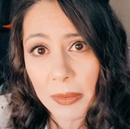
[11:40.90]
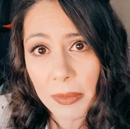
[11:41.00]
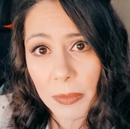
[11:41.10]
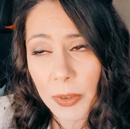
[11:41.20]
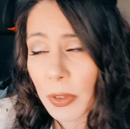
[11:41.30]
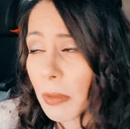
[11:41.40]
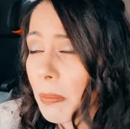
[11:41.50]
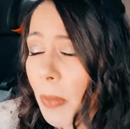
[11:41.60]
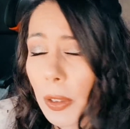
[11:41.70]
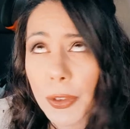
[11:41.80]
what
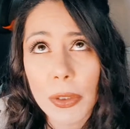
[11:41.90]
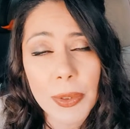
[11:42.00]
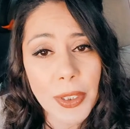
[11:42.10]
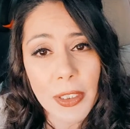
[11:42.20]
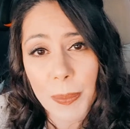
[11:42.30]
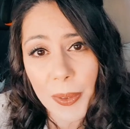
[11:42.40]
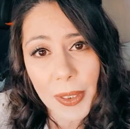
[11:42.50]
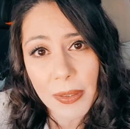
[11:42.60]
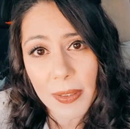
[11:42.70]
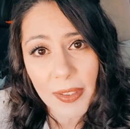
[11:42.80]
tumultuous
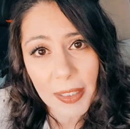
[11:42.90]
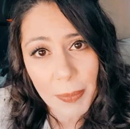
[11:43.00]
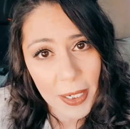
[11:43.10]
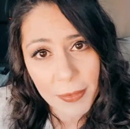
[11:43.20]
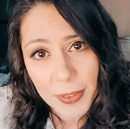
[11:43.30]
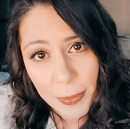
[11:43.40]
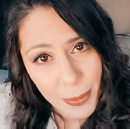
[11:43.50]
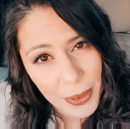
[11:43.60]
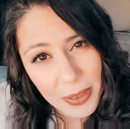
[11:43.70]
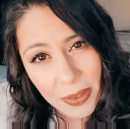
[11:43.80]
experiences they might have
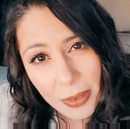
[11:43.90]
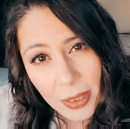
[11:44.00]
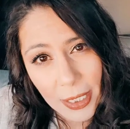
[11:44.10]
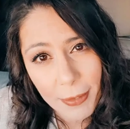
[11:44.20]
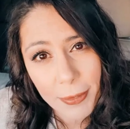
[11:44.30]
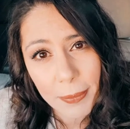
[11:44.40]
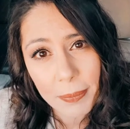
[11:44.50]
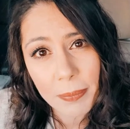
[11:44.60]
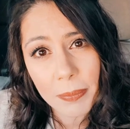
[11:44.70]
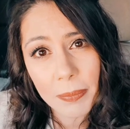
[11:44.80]
experienced in life
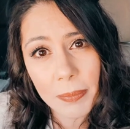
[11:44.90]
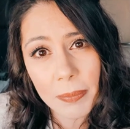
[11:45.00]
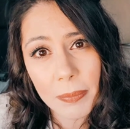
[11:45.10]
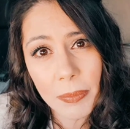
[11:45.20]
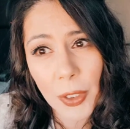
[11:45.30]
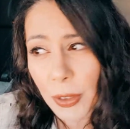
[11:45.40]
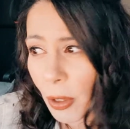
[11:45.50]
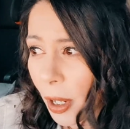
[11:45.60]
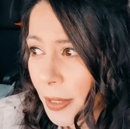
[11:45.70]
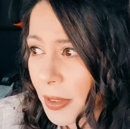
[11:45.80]
that are
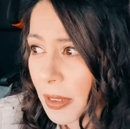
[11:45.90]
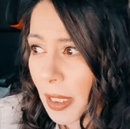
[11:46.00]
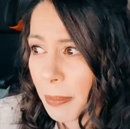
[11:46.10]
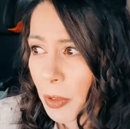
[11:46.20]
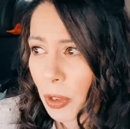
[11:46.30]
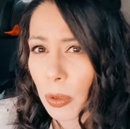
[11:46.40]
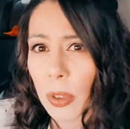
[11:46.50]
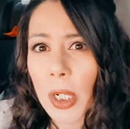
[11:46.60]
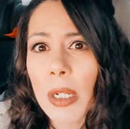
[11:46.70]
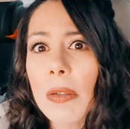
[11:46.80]
causing them to
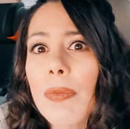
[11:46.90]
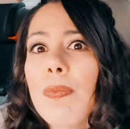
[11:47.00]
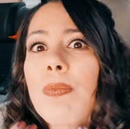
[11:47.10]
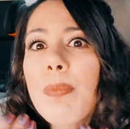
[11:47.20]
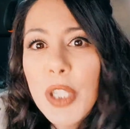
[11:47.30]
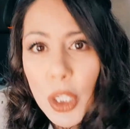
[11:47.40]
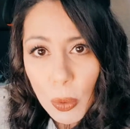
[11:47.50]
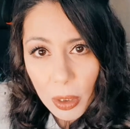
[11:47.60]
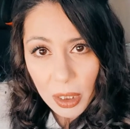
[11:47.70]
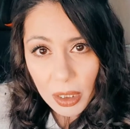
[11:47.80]

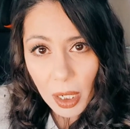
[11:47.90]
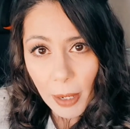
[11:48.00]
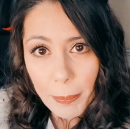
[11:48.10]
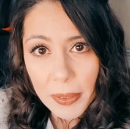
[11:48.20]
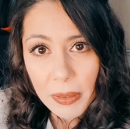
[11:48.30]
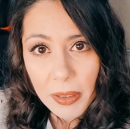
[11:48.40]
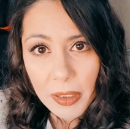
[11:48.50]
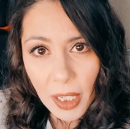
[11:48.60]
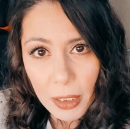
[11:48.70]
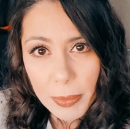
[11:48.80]
puke up their
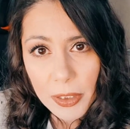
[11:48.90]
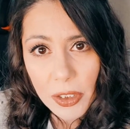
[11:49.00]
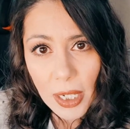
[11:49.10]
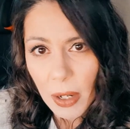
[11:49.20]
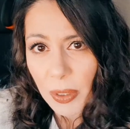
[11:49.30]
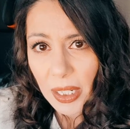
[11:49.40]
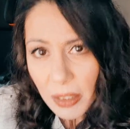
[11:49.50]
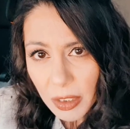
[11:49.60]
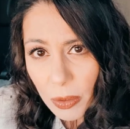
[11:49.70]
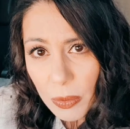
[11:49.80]
garbage out
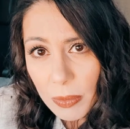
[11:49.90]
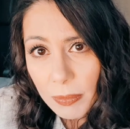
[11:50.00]
at you.